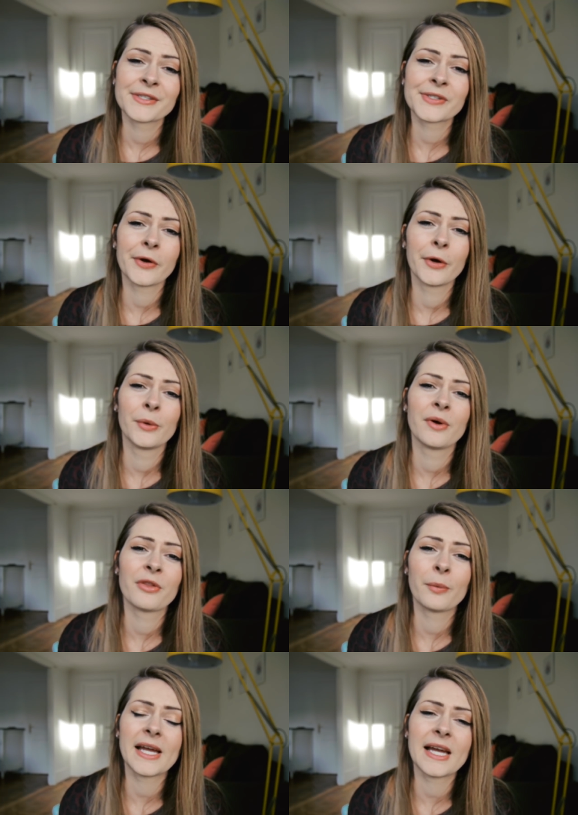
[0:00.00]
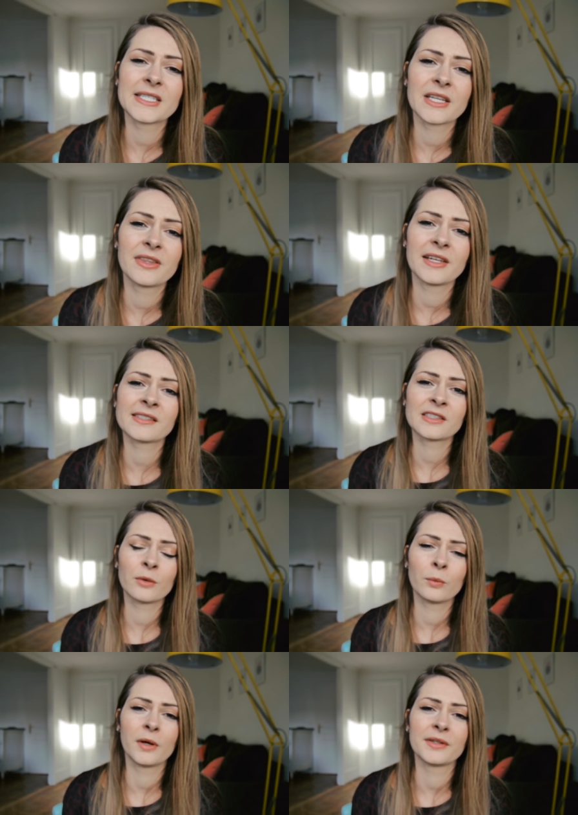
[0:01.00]
So, the way I did this
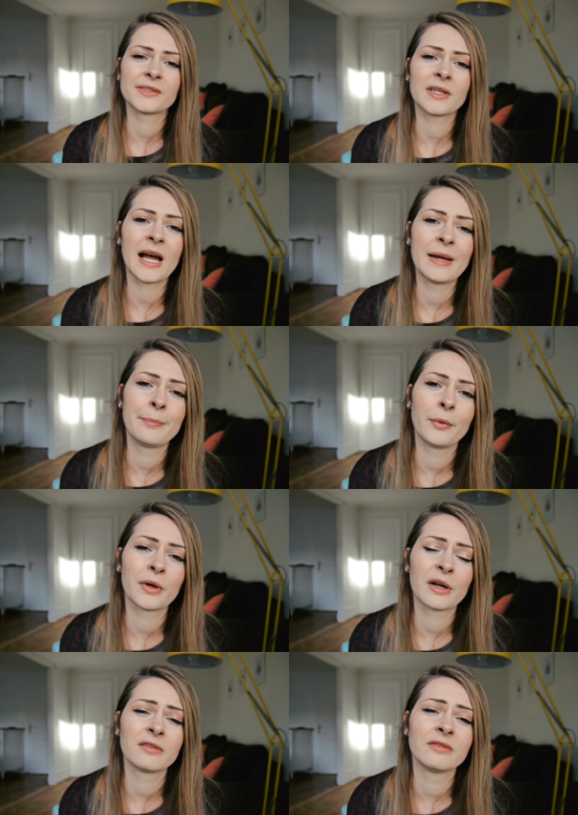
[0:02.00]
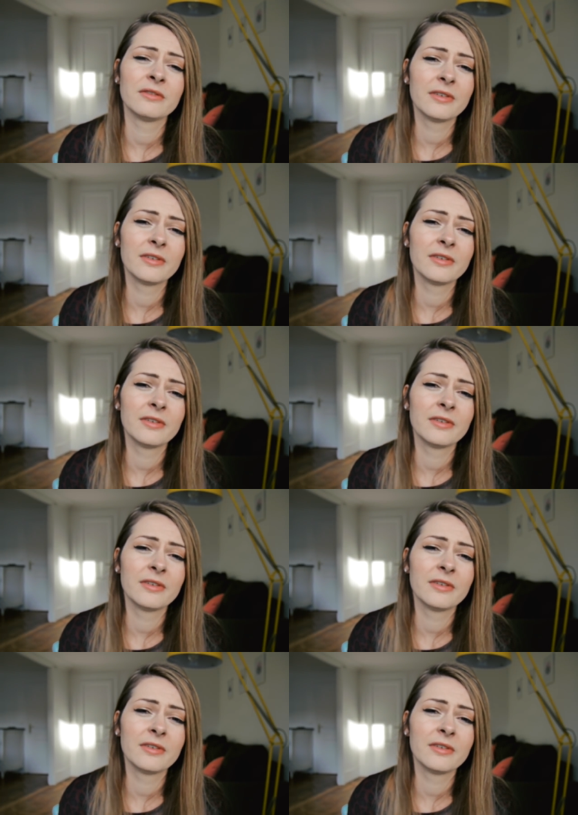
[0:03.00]
was I bought a